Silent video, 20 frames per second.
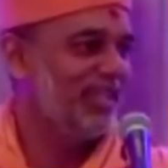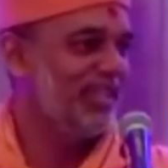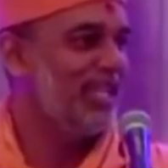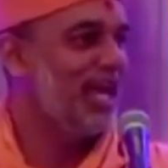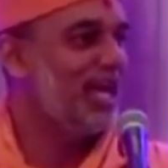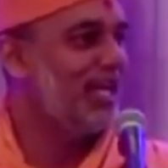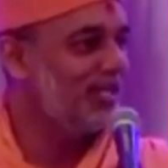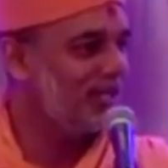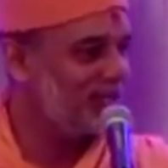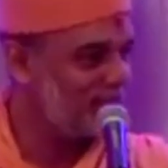
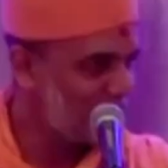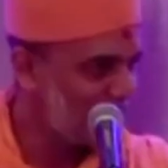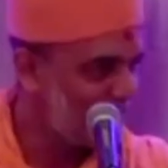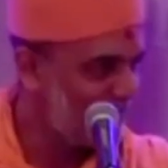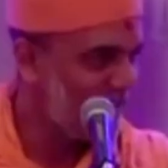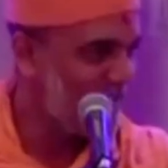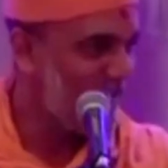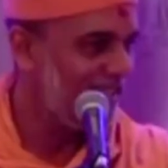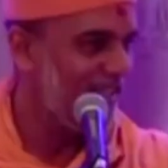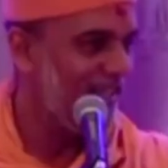That is
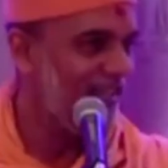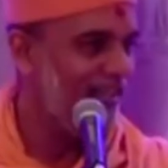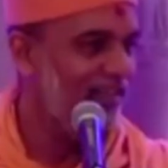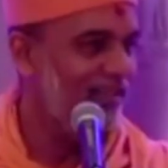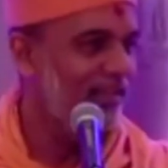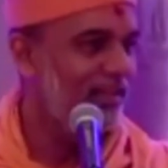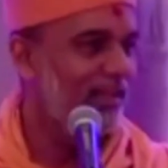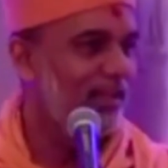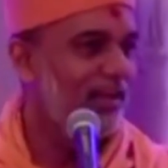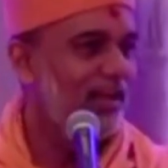quality.
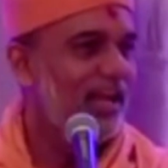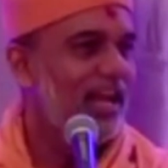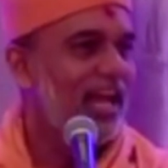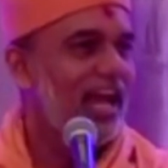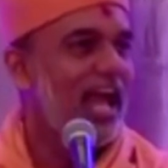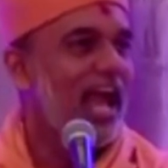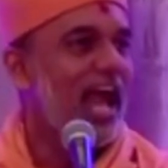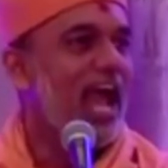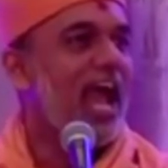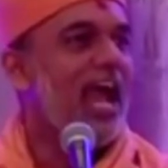
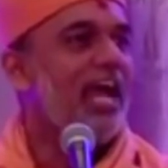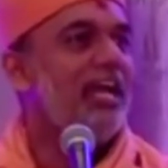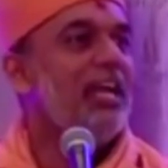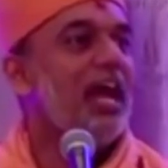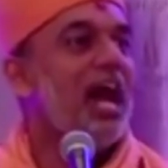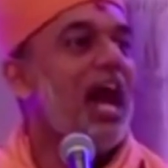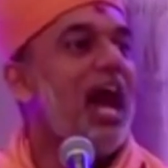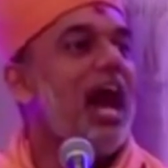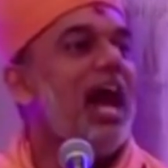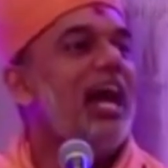And
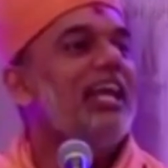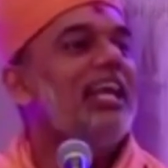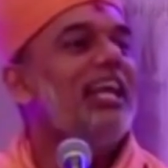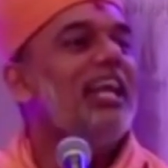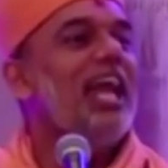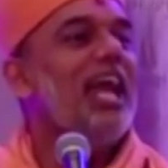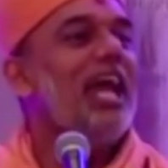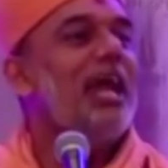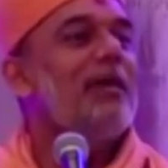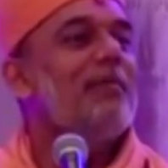I
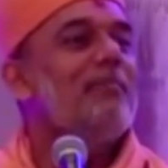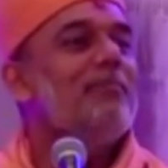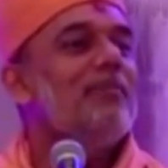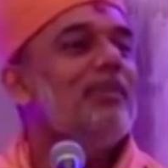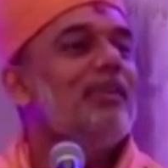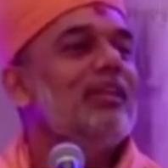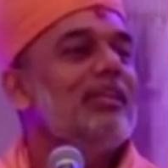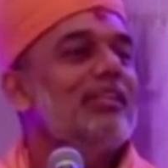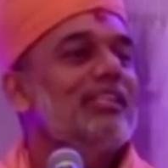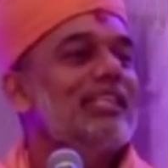am
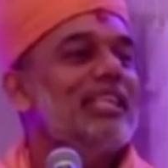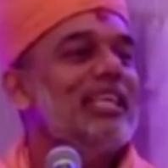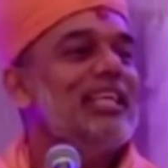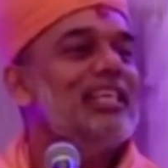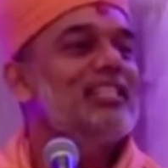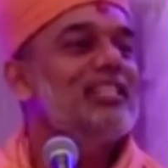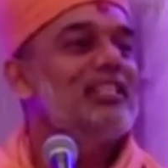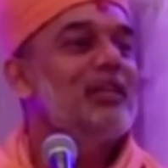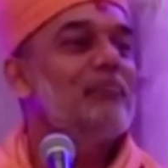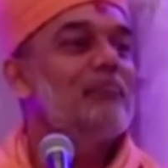list
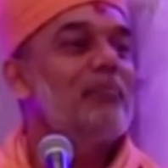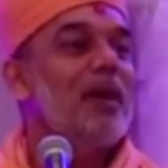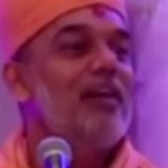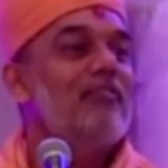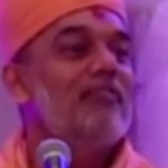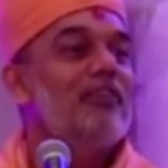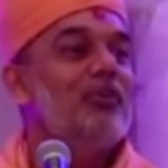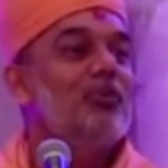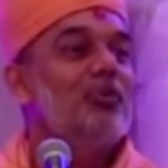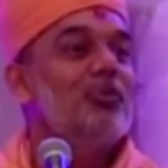has the
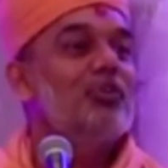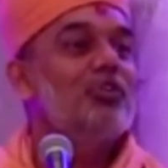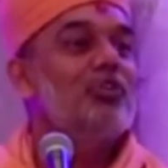power to